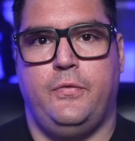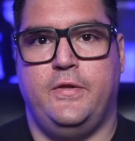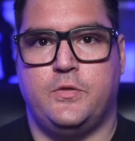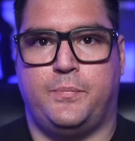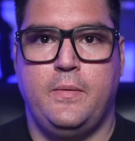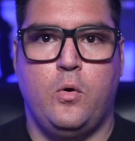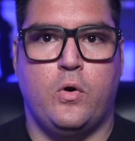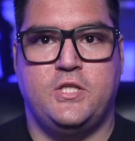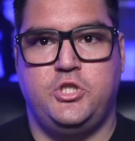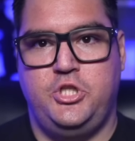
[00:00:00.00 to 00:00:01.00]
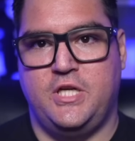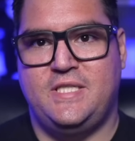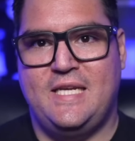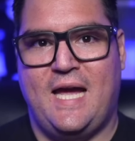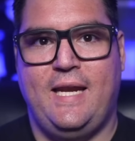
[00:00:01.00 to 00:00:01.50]
The Supreme Court has just
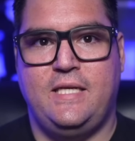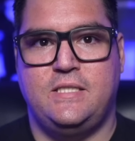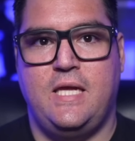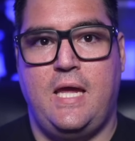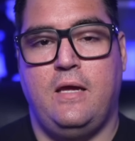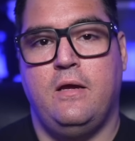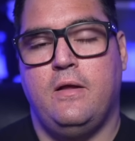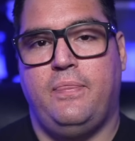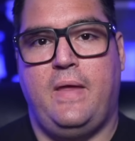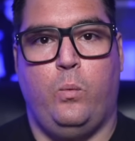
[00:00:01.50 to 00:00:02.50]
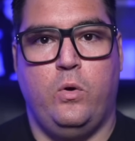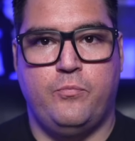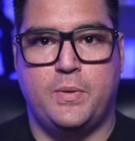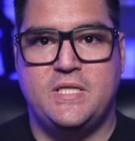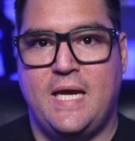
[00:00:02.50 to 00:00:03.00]
denied a stay that would
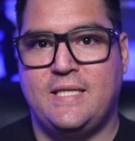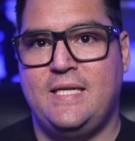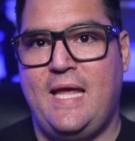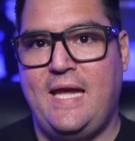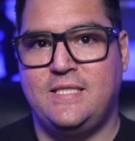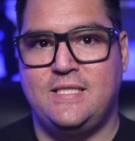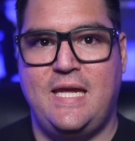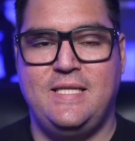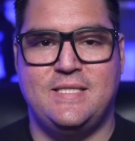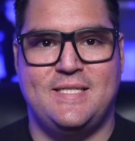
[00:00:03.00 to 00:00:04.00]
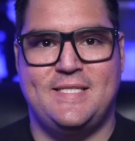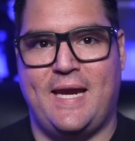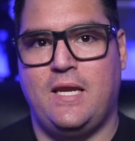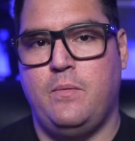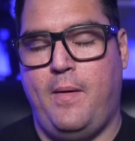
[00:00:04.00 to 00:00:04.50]
have protected a state's
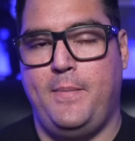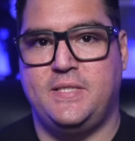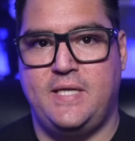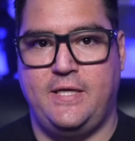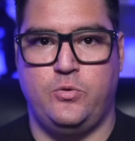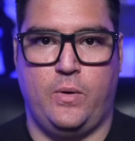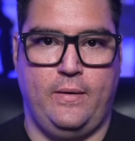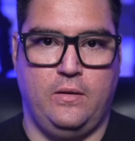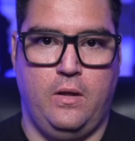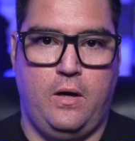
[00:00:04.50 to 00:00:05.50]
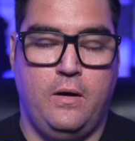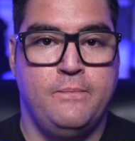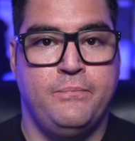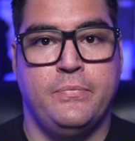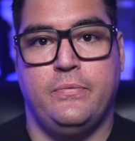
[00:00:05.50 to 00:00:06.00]
Second Amendment sanctuary law.
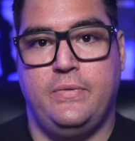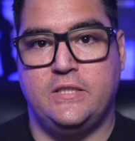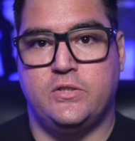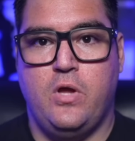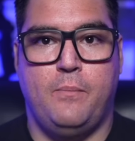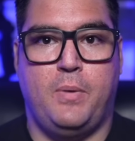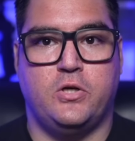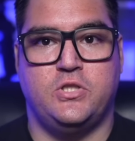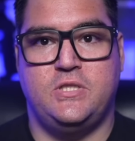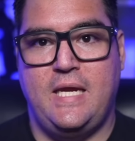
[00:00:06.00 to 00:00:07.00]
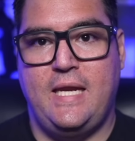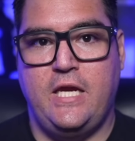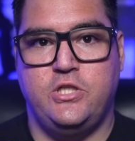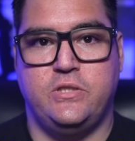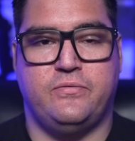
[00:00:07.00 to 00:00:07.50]
This law bars state
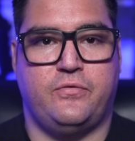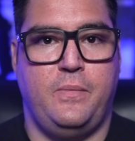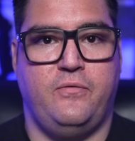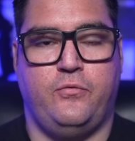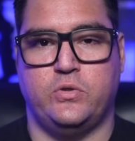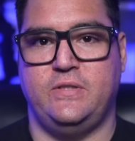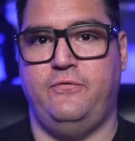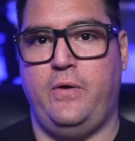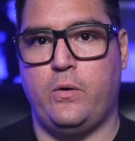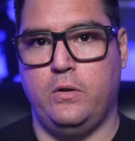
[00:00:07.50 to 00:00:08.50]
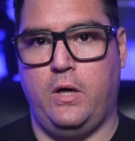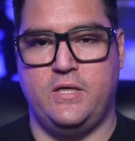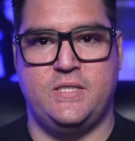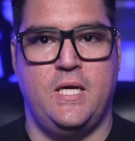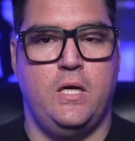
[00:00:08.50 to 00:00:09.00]
agents from enforcing federal
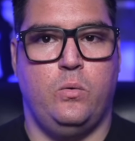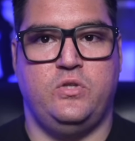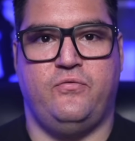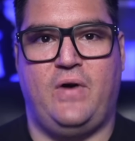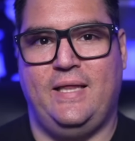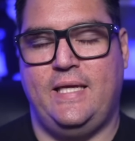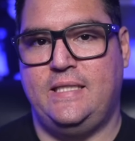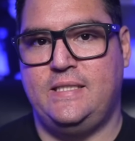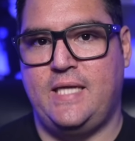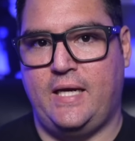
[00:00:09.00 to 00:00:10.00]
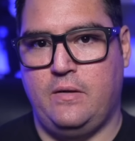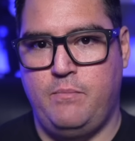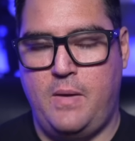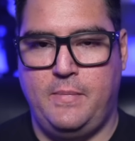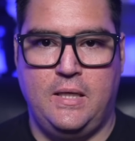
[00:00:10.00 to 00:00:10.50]
laws which violate the Second
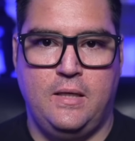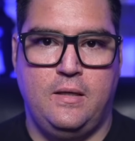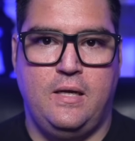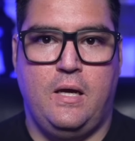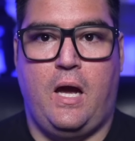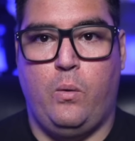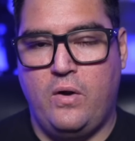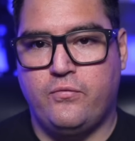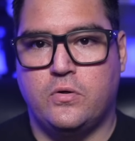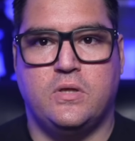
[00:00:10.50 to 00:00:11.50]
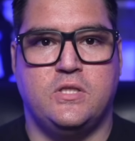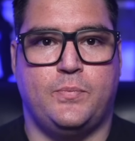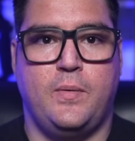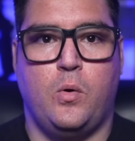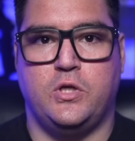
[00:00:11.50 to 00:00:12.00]
Amendment. However, the
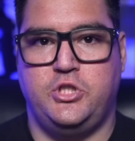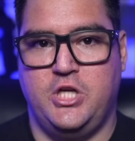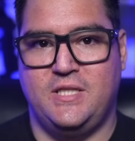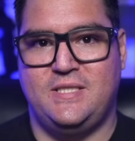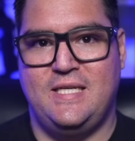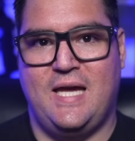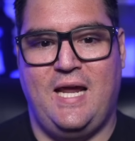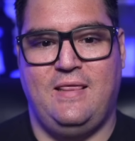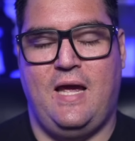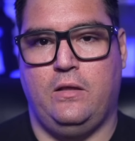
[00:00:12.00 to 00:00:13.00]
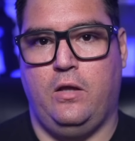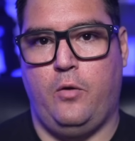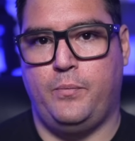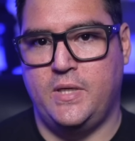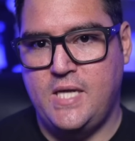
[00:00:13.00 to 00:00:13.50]
Supreme Court just denied that
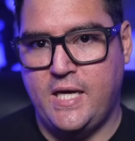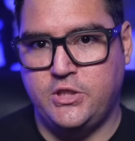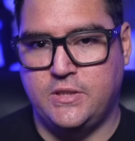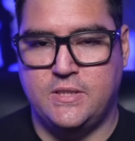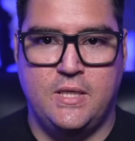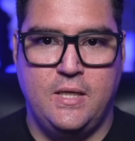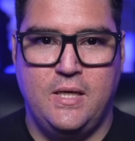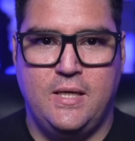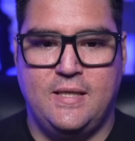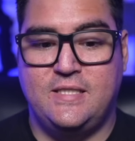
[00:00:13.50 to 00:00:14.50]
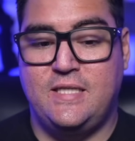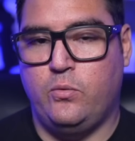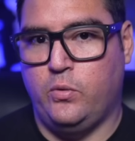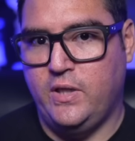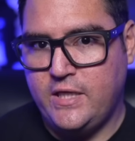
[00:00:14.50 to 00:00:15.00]
law protections. This is a
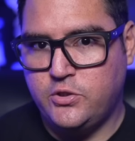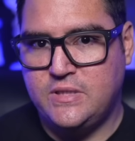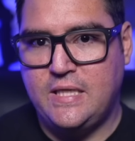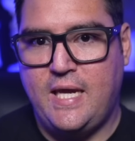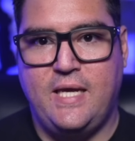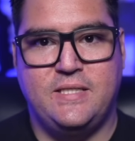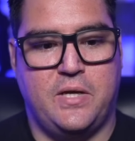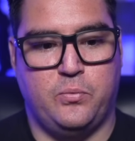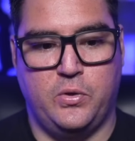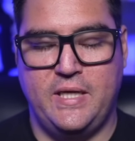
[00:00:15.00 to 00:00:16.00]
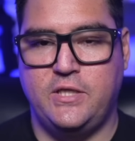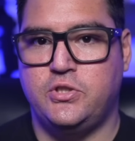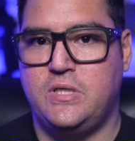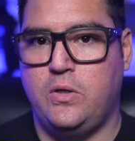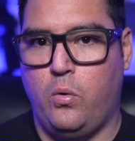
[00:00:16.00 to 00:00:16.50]
really interesting case, a really
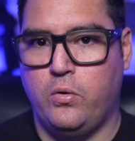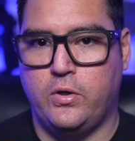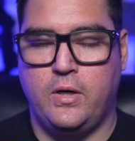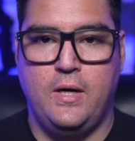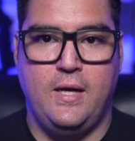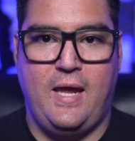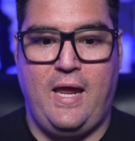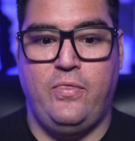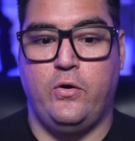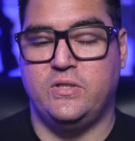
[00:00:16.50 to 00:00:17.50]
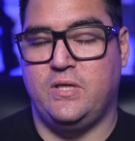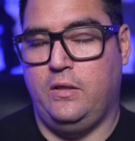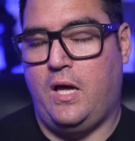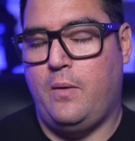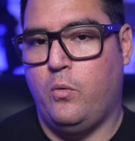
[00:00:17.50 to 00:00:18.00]
interesting order, and there is a
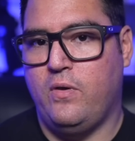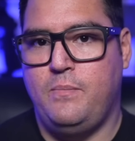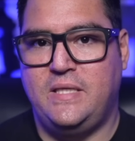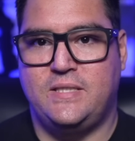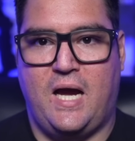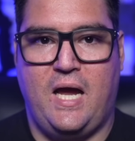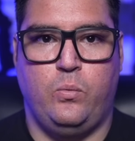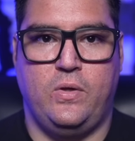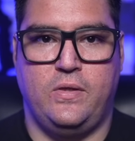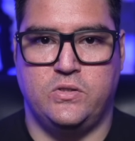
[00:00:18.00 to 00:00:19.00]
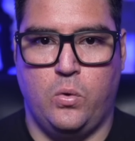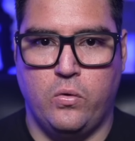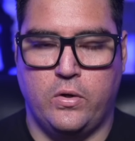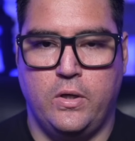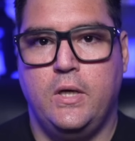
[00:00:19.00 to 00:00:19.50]
lot more than meets the eye with this
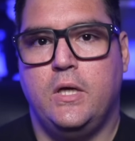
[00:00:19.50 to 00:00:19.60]
order.